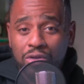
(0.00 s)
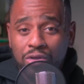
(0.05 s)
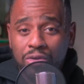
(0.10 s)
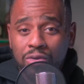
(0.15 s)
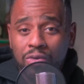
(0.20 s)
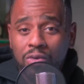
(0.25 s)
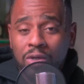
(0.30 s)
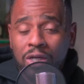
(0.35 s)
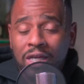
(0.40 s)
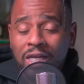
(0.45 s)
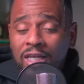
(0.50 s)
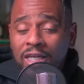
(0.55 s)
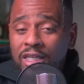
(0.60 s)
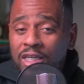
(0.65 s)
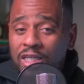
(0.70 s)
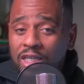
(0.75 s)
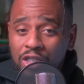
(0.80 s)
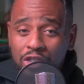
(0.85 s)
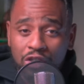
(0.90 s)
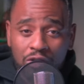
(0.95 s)
you,
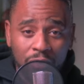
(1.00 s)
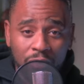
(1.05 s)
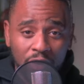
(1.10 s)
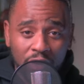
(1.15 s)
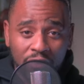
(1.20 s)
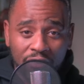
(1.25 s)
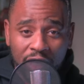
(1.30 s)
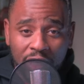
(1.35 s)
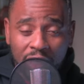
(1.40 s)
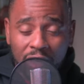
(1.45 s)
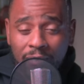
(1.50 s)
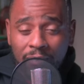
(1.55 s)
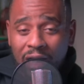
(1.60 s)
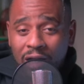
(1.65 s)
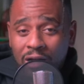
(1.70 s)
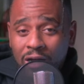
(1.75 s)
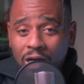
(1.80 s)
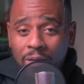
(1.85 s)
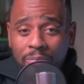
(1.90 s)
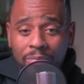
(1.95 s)
get you motivated
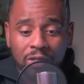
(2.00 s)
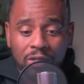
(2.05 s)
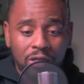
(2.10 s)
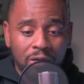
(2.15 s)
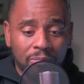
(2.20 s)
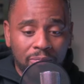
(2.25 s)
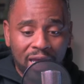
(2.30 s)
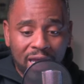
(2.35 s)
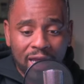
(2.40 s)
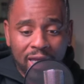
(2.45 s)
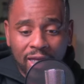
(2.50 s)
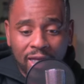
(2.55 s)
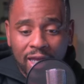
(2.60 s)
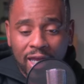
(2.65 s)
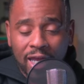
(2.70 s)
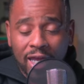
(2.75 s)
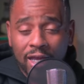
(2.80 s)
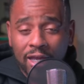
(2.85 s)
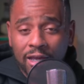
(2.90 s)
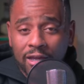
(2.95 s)
about upping your man
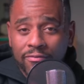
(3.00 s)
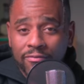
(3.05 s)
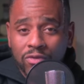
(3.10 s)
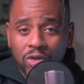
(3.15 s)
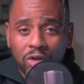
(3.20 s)
cave,